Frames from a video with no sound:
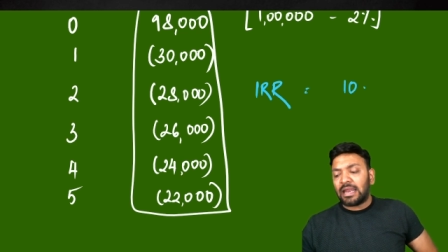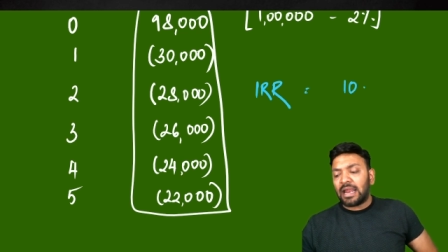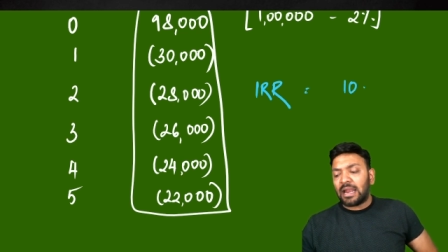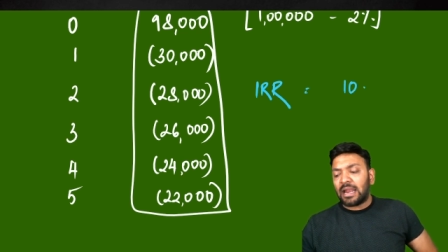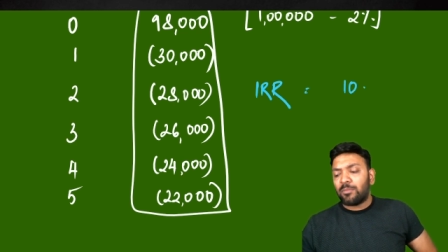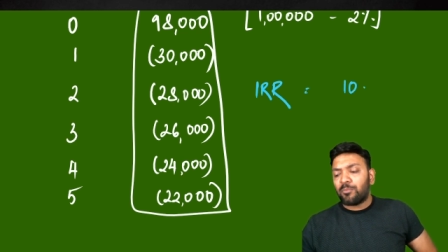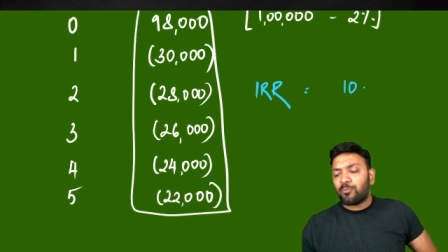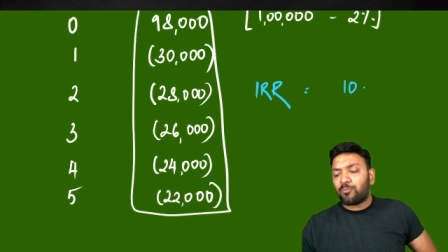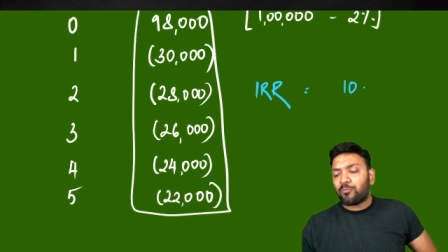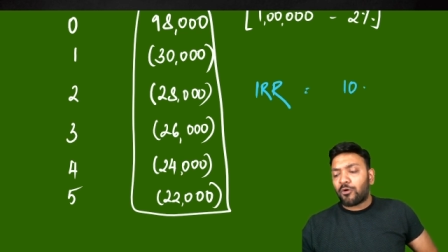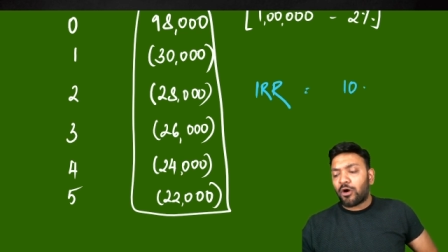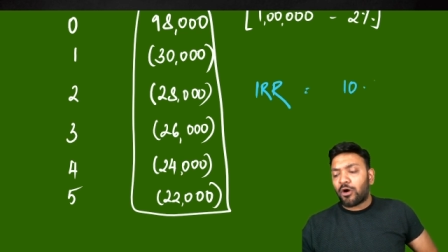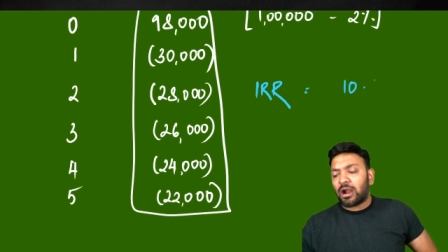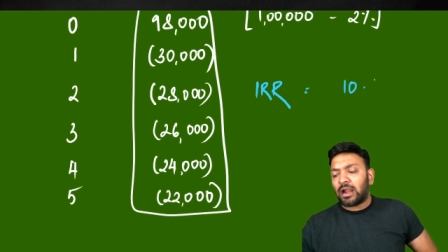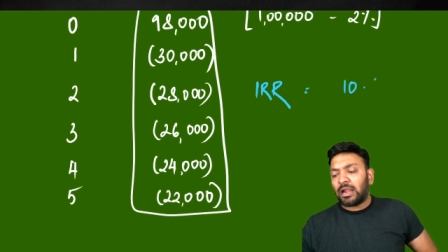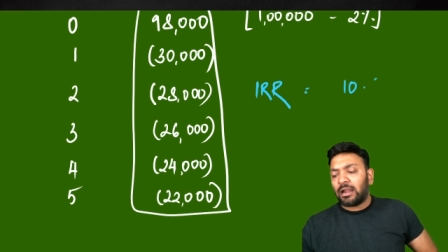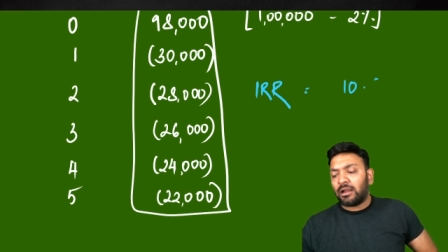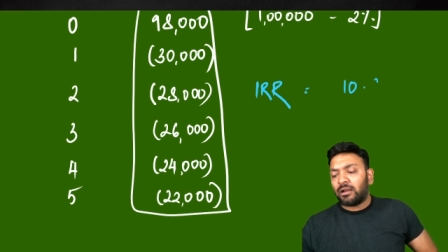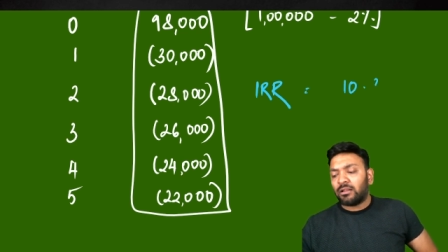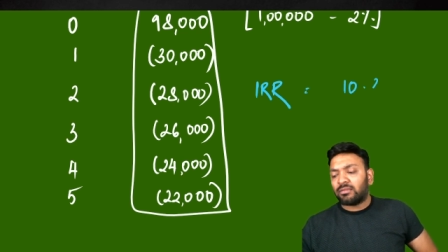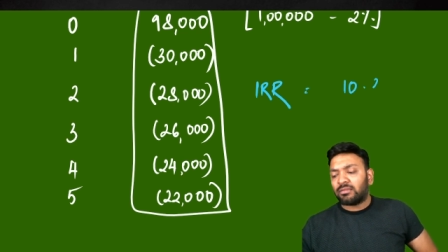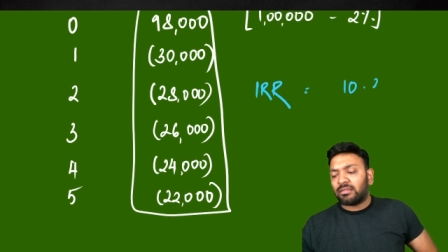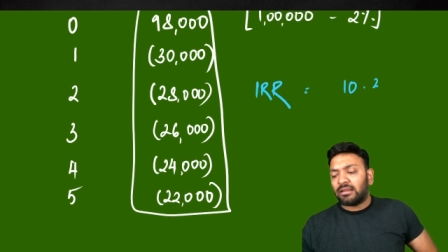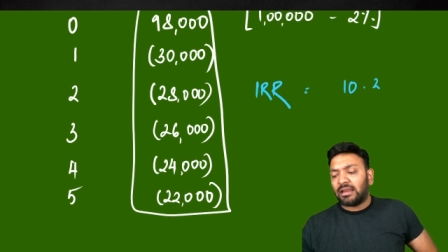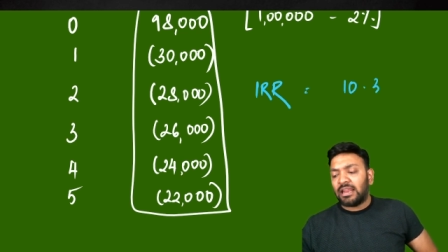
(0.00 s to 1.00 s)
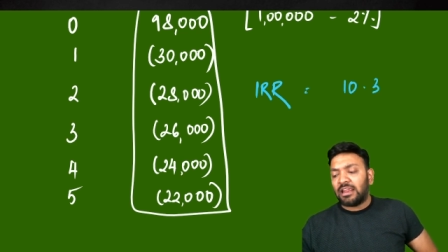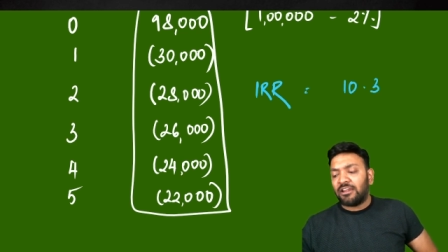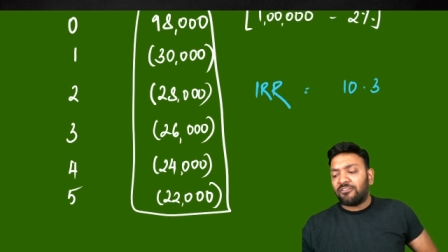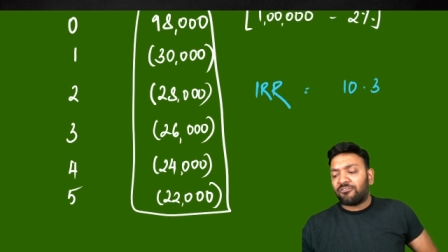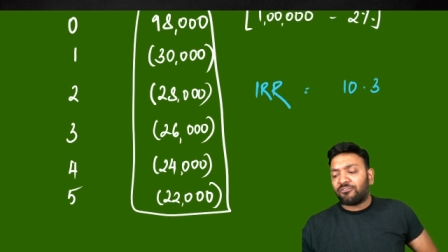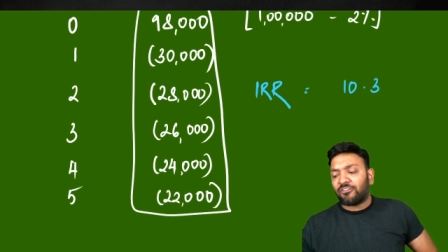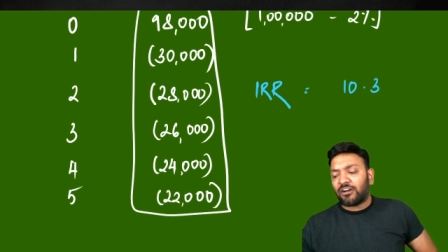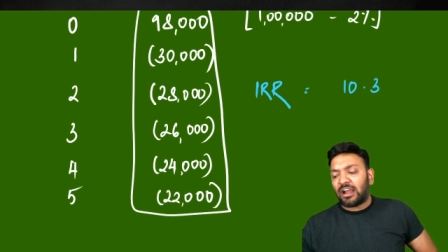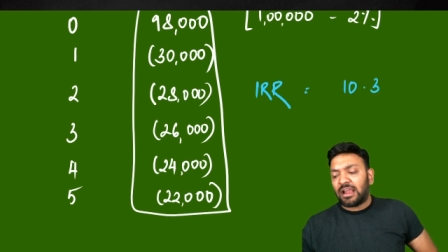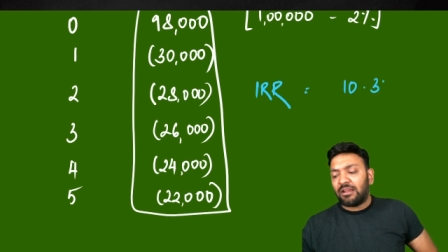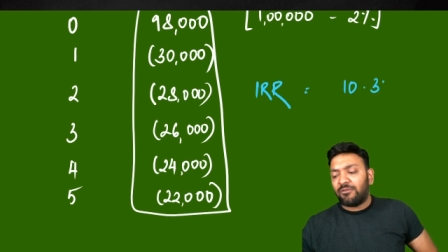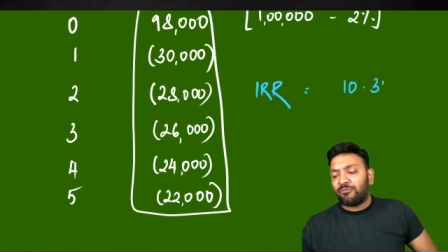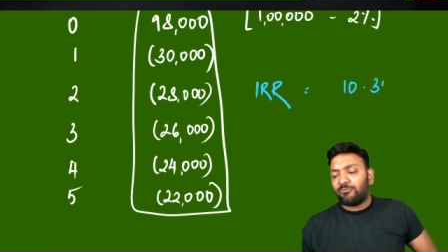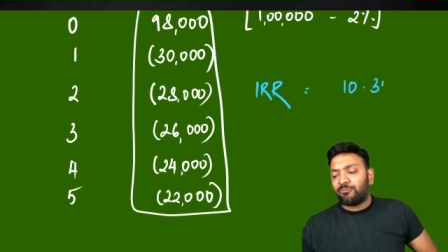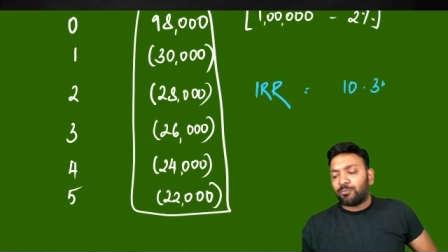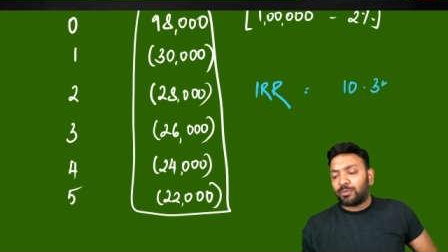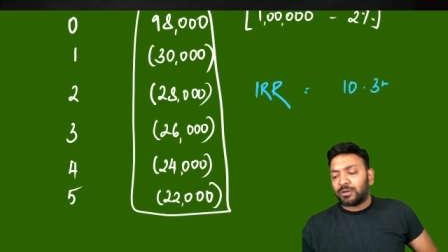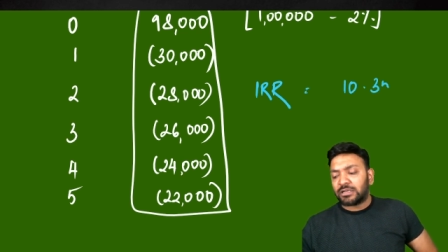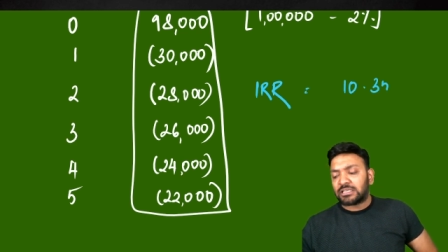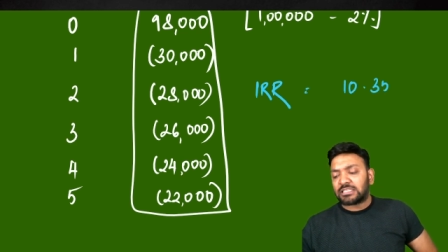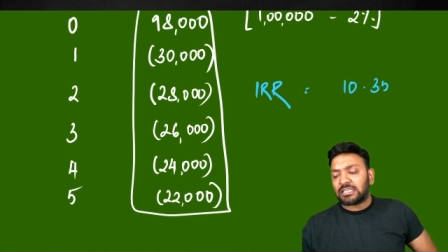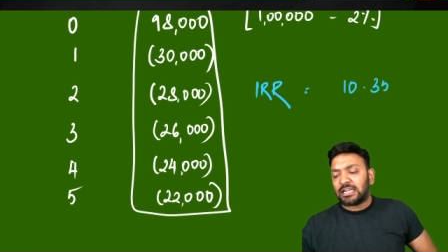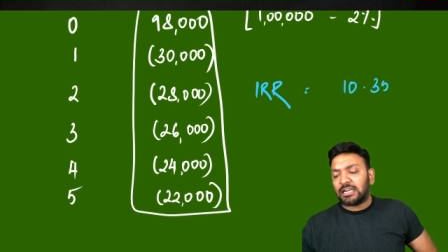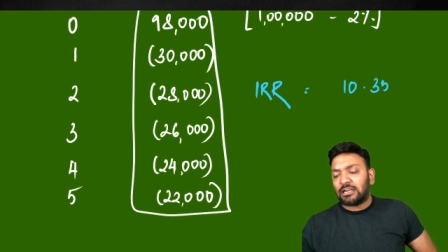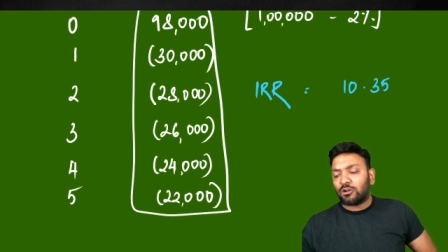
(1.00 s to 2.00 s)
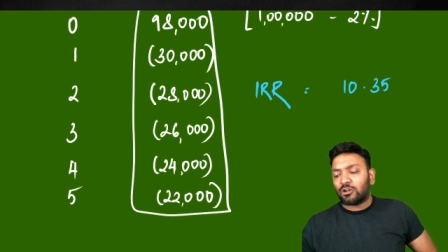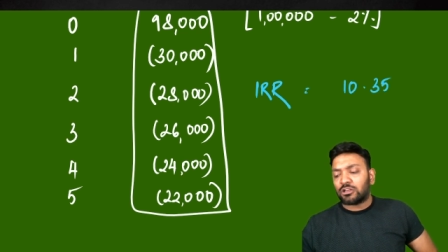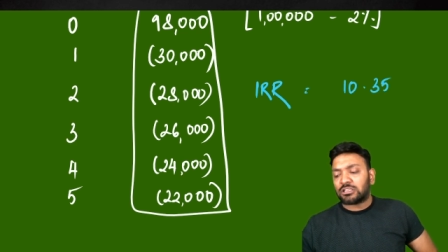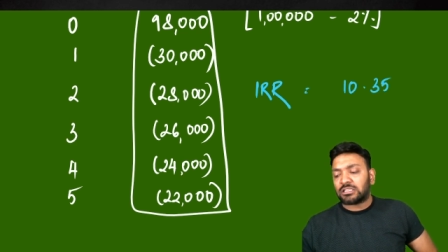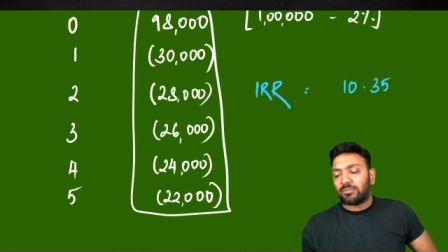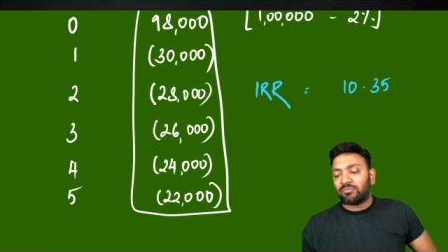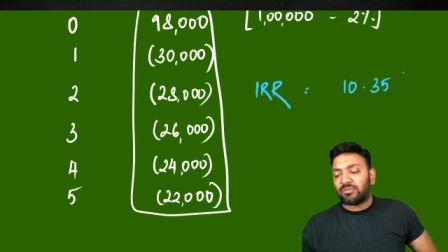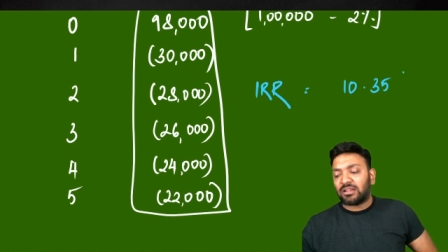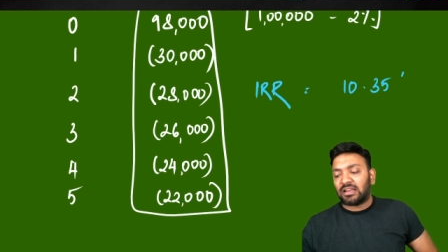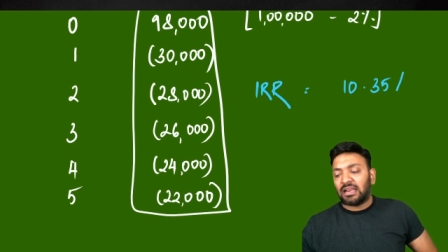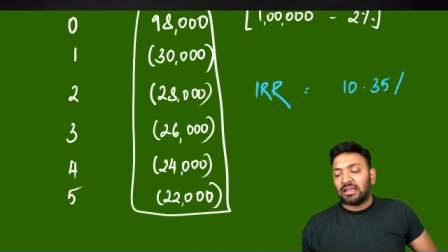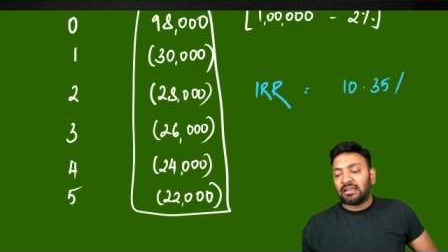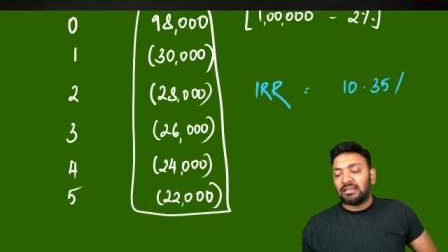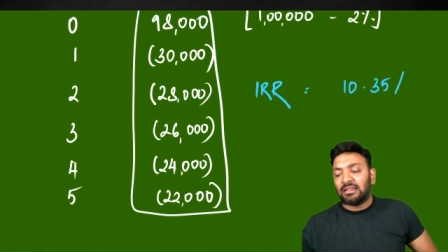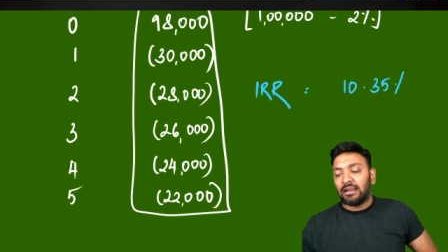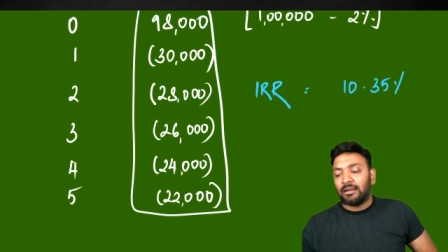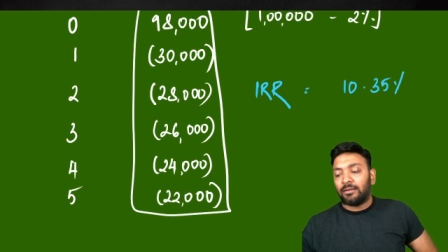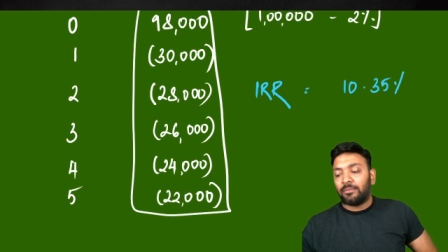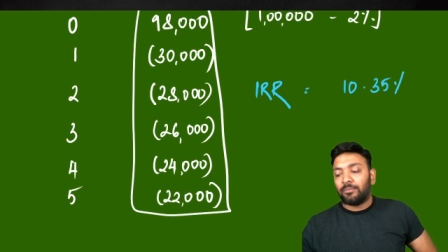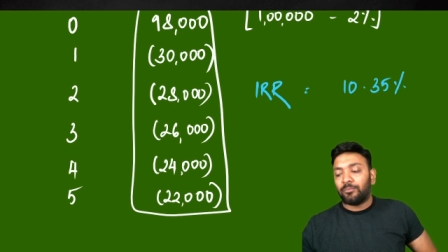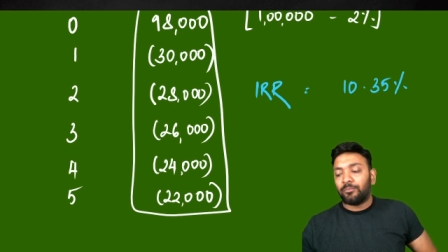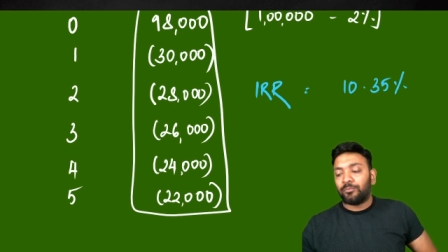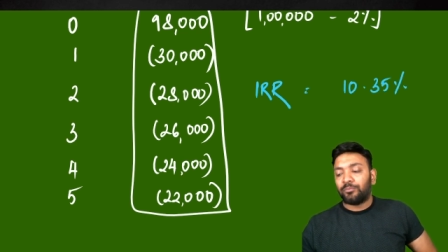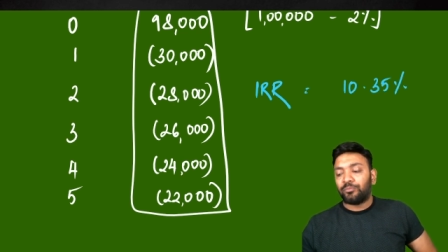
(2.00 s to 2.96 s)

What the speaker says: 10.35% or something like that.